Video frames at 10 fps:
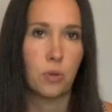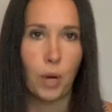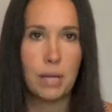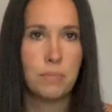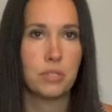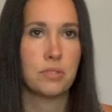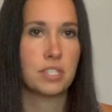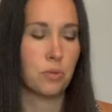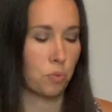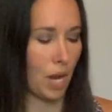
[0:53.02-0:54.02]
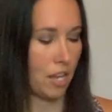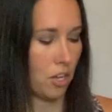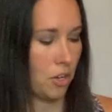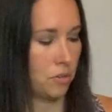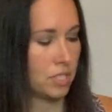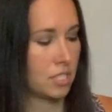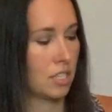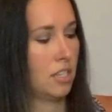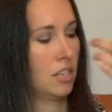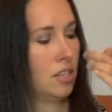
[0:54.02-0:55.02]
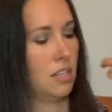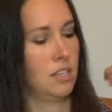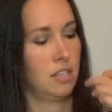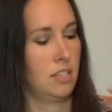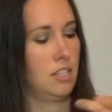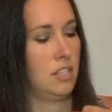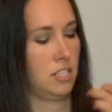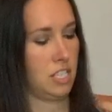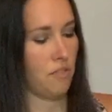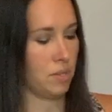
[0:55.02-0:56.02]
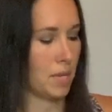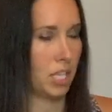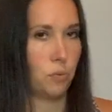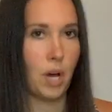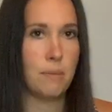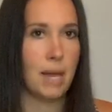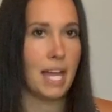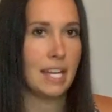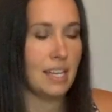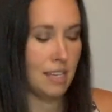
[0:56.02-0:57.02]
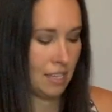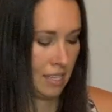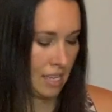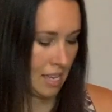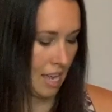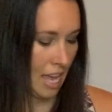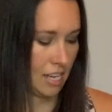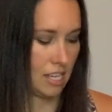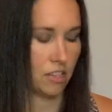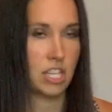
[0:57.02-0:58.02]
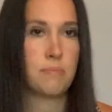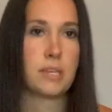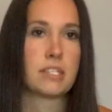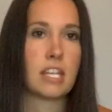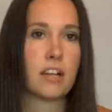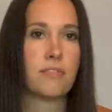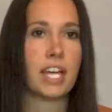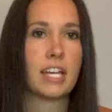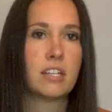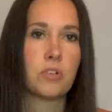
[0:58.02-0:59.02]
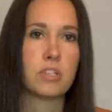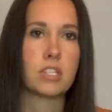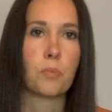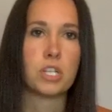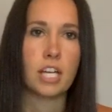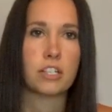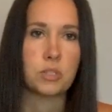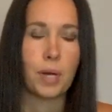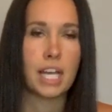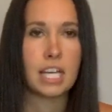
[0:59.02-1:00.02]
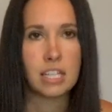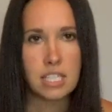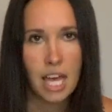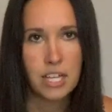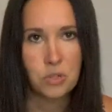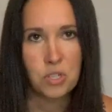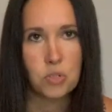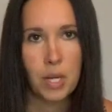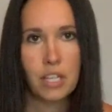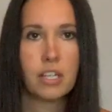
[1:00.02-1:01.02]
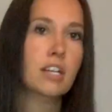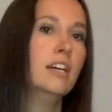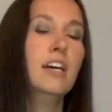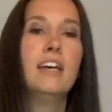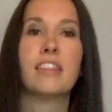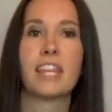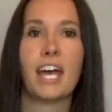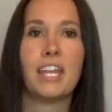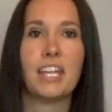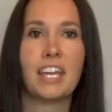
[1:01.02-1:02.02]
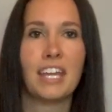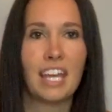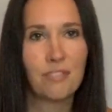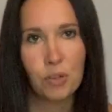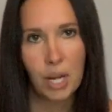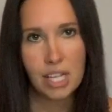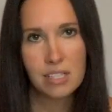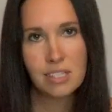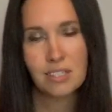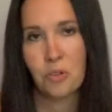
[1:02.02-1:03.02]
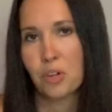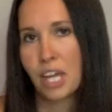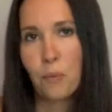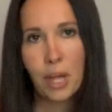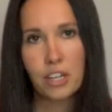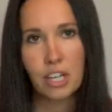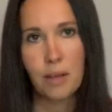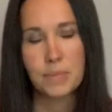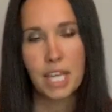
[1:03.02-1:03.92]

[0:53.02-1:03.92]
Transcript: rain boots, raincoats, shove them all in one bag, and either keep this in our van or somewhere tucked away in the tent or trailer. Then if it rains or that weather comes